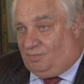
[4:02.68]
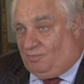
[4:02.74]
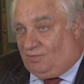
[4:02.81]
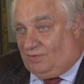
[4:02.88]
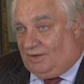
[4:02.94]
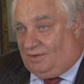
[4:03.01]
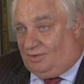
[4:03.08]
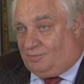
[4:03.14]

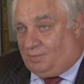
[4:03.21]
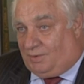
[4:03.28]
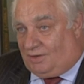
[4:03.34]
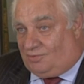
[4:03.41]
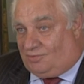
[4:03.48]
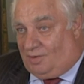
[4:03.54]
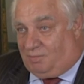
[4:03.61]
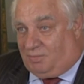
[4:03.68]
failed,
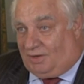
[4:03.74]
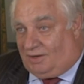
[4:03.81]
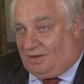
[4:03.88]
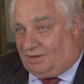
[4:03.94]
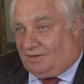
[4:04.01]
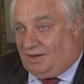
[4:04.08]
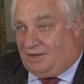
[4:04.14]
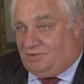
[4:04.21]
because something
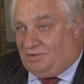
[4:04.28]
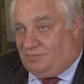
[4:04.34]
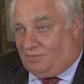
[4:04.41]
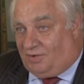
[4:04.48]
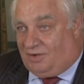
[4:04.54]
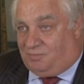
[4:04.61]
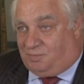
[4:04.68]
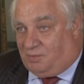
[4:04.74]
like
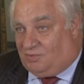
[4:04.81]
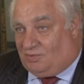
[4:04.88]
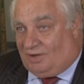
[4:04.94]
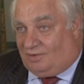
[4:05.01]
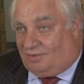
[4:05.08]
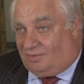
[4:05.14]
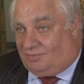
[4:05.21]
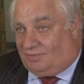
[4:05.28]

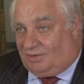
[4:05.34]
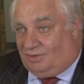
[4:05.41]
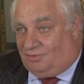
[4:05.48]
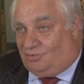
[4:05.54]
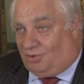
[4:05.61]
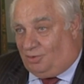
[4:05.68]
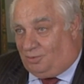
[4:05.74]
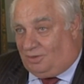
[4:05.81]
95% of the
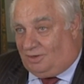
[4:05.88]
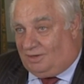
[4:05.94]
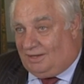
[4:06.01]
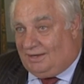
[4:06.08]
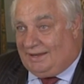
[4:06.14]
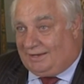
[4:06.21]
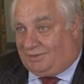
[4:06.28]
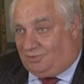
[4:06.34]
total
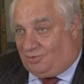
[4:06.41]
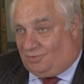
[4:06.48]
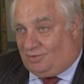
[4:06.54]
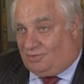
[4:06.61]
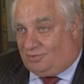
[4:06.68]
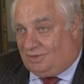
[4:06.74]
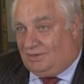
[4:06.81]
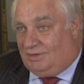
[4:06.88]

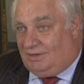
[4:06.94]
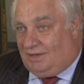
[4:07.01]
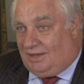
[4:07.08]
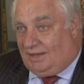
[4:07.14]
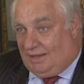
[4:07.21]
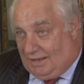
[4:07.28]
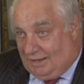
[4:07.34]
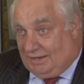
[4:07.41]
electorate,
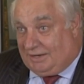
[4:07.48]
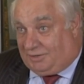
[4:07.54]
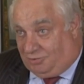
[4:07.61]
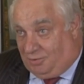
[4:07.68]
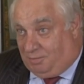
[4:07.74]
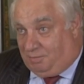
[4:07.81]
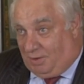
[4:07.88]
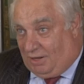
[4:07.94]

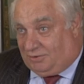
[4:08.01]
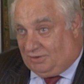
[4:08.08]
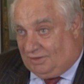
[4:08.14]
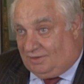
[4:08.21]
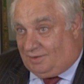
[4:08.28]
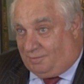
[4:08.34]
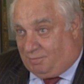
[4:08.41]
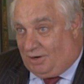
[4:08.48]
elected
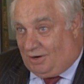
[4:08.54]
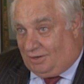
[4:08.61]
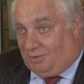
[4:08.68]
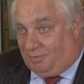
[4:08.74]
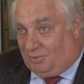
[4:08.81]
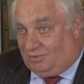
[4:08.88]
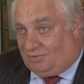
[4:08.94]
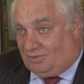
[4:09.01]
body, the
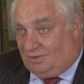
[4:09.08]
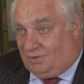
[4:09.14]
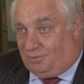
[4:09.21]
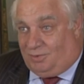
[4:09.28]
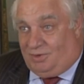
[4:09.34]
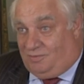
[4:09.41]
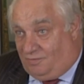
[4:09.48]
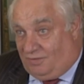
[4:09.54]
Parliament,
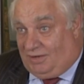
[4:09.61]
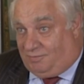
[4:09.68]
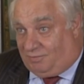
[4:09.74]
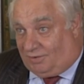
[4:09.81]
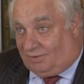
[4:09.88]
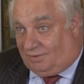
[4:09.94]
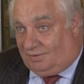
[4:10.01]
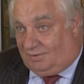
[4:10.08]
were in
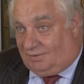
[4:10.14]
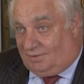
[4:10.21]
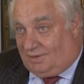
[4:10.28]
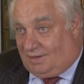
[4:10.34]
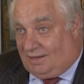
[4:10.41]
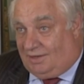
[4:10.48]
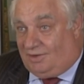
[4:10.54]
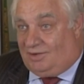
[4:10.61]
favour,
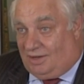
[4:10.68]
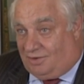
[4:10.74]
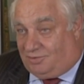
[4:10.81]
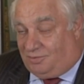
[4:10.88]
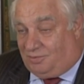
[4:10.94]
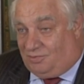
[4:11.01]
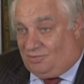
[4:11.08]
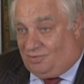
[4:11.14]
and yet
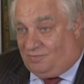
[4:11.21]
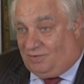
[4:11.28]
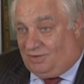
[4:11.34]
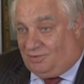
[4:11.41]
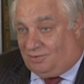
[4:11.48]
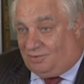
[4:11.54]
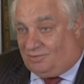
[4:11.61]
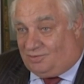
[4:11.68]
it was
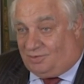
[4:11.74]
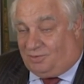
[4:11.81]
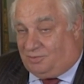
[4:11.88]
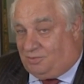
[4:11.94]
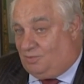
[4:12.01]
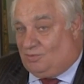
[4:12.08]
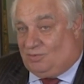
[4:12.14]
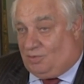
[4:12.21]
defeated. So
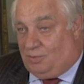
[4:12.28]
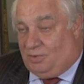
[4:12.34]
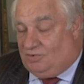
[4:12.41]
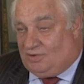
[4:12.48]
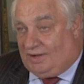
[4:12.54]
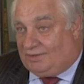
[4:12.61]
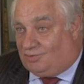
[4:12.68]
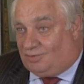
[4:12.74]
it was a
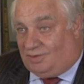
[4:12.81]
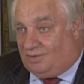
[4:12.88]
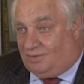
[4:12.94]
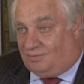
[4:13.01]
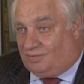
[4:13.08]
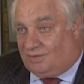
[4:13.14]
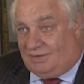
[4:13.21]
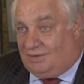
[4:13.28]
rejection
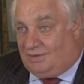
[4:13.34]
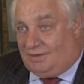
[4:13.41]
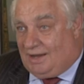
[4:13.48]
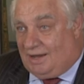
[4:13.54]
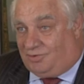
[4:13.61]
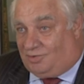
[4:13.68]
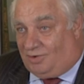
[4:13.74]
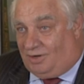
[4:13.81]
of
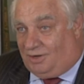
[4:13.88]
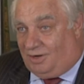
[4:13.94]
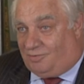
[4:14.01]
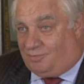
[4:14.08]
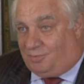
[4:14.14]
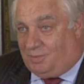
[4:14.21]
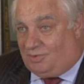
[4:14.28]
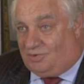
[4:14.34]
national
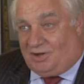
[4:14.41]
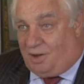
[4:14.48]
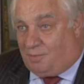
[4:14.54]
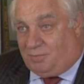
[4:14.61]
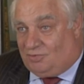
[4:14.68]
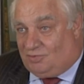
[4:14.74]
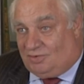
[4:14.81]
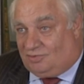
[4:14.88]
government and
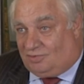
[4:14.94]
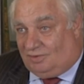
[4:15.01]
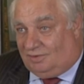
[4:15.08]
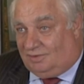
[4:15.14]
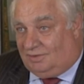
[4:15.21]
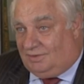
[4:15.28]
opposition.